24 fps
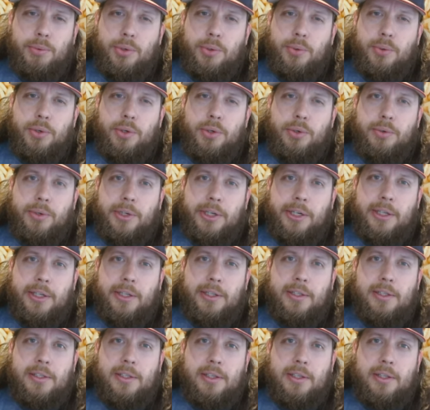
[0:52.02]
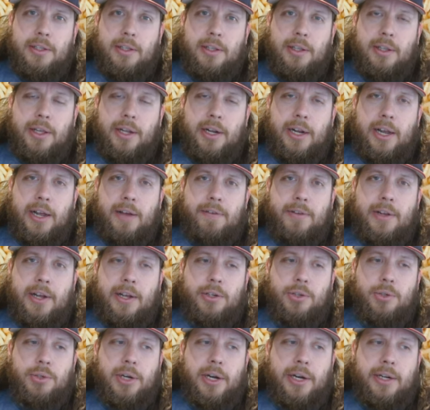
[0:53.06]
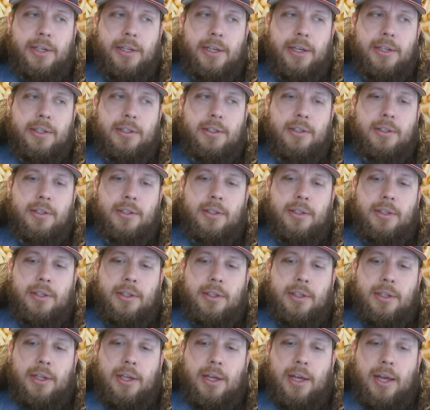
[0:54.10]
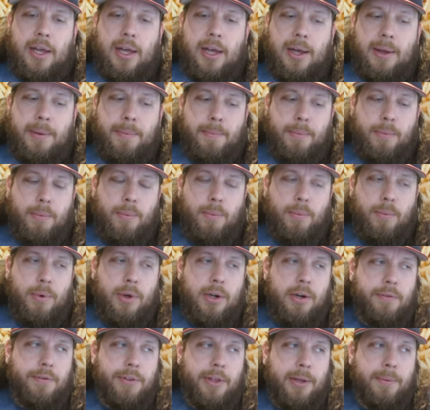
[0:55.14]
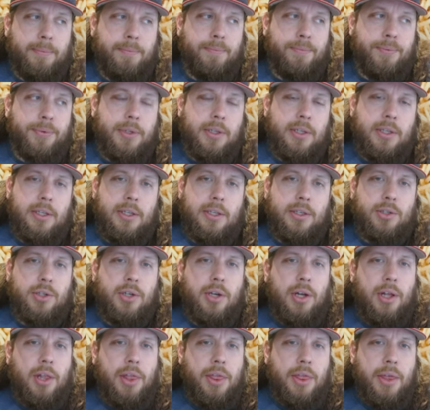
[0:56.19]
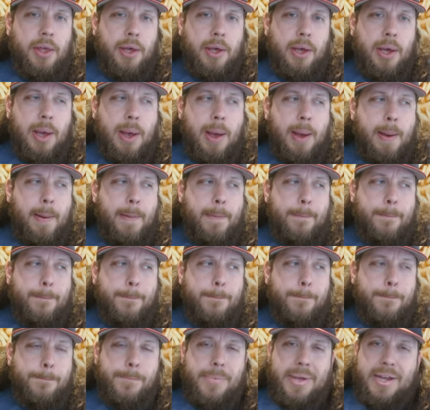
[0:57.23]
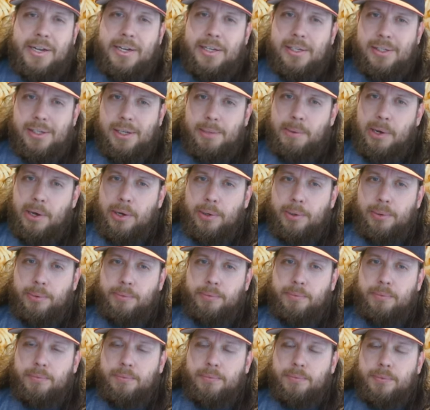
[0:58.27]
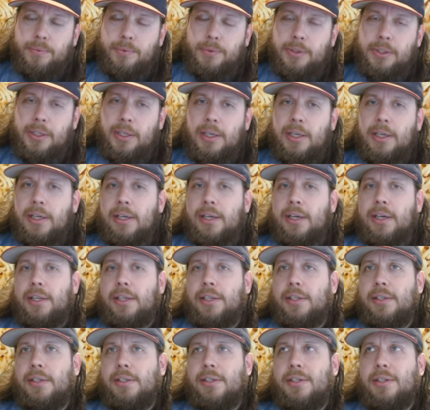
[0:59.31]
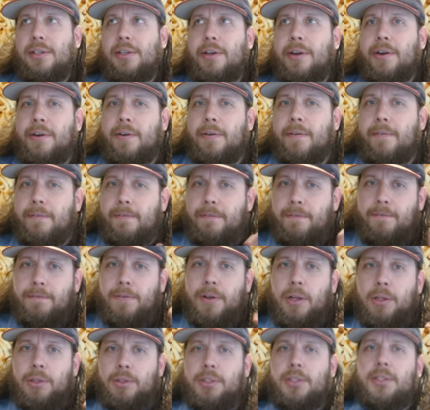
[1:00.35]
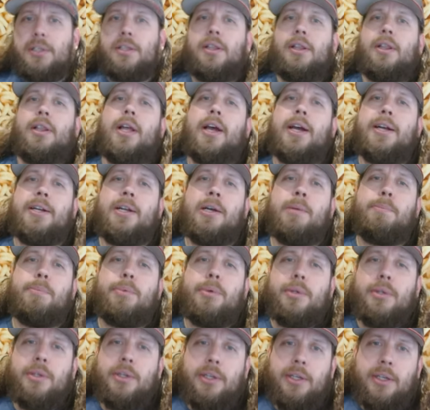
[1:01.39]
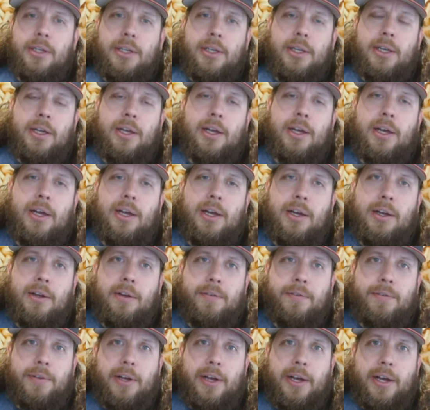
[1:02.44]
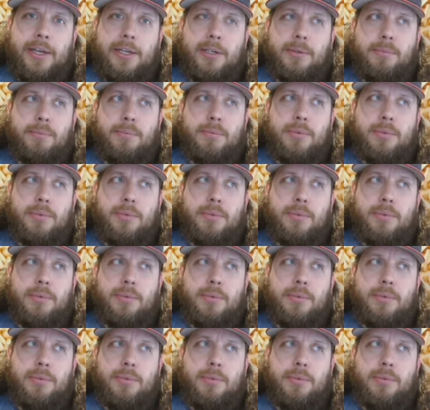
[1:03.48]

some newer ingredients that I have not tried yet. Um, one of them is called the Benissimo. And this is in their vault lineup of